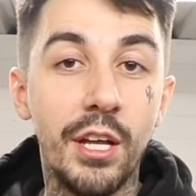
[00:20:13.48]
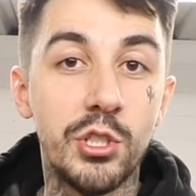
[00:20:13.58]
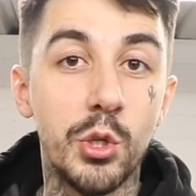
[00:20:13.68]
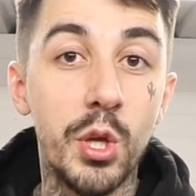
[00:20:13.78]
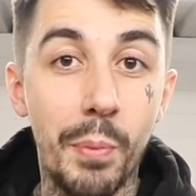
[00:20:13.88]

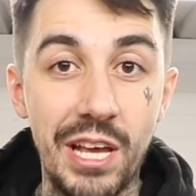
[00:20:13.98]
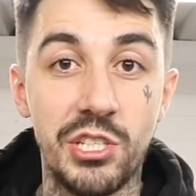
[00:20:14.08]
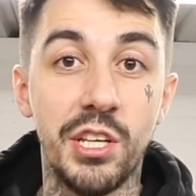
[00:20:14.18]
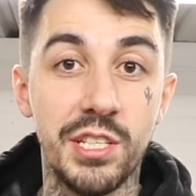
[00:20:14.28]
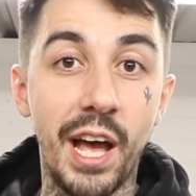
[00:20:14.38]
to your
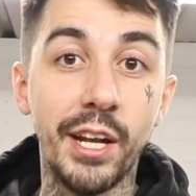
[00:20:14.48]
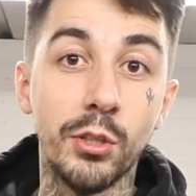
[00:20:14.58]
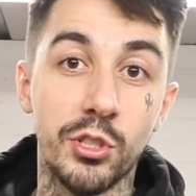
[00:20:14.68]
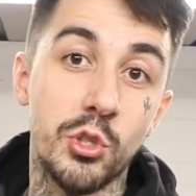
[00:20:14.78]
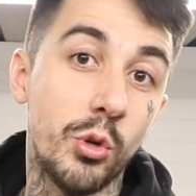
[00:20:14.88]
basket and
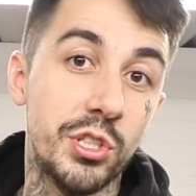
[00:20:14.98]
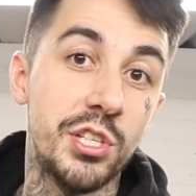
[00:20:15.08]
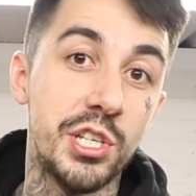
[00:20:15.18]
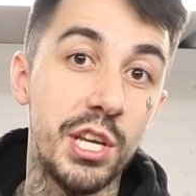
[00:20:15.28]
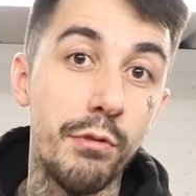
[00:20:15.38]
it'll deduct to
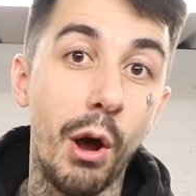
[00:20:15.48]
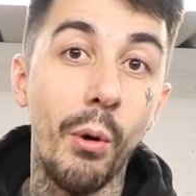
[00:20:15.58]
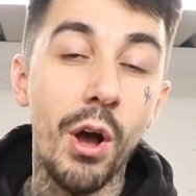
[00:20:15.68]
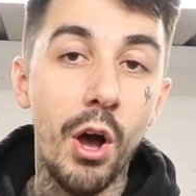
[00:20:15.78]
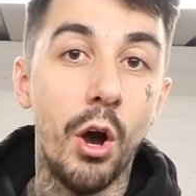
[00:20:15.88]

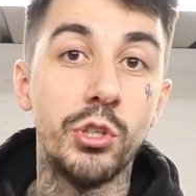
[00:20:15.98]
$0